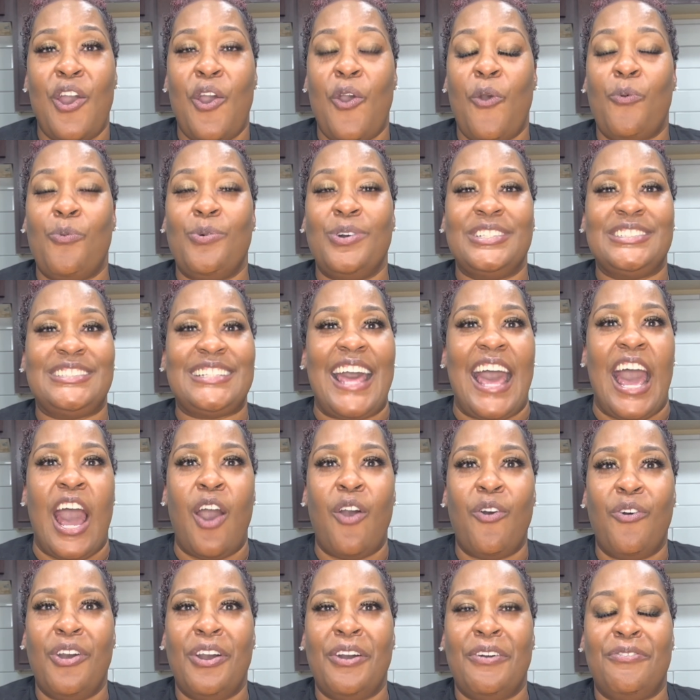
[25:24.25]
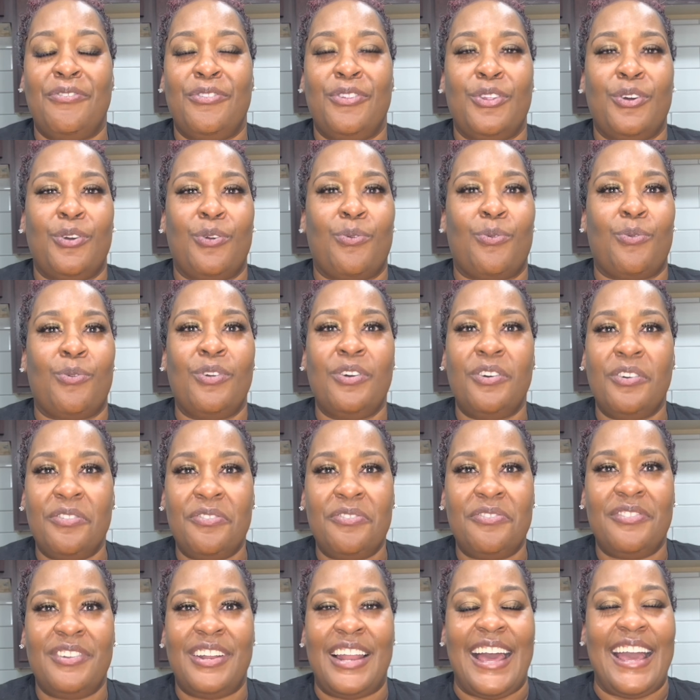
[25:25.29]
was out of the roof,
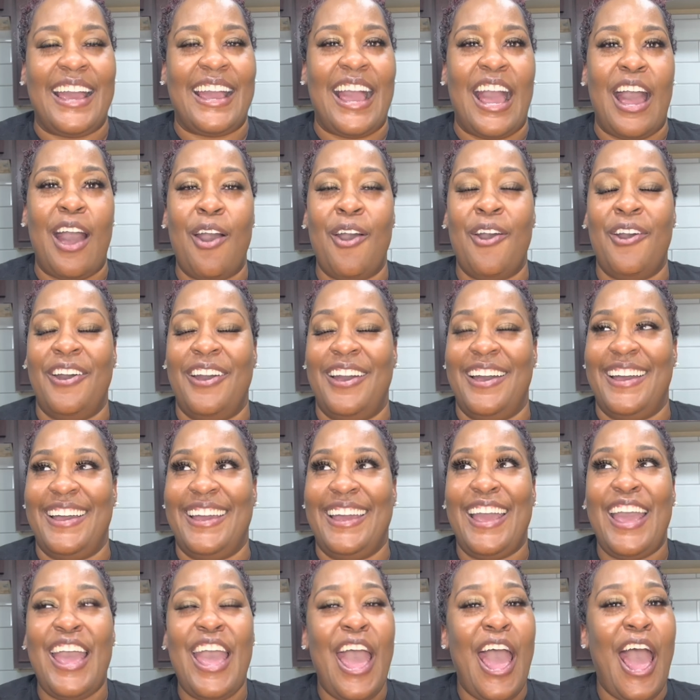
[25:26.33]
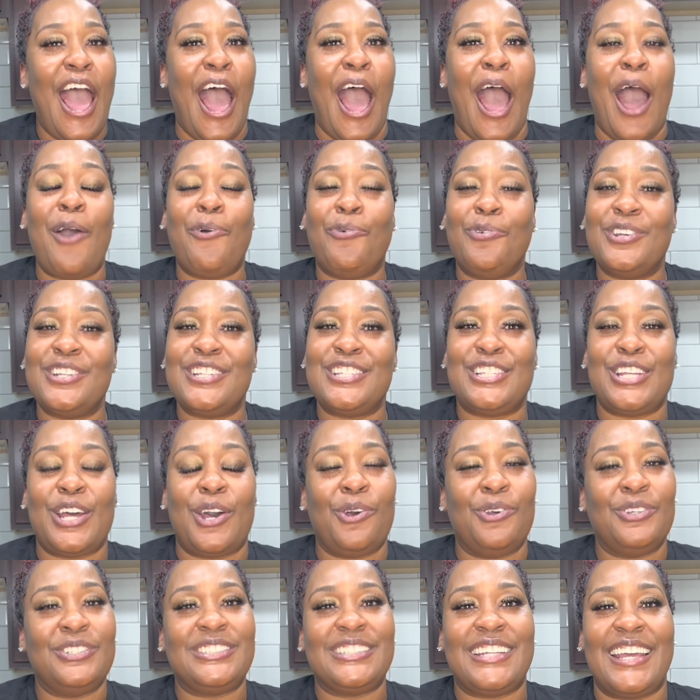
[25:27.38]
like I was
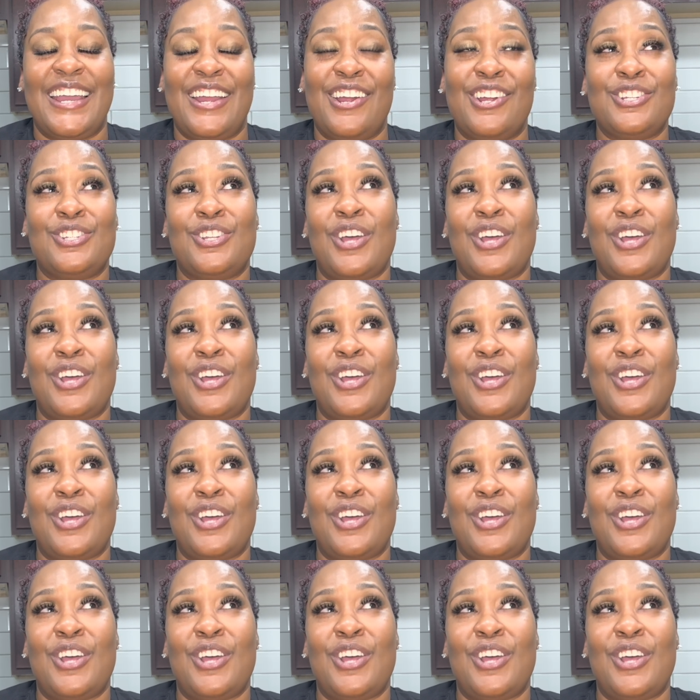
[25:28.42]
so scared.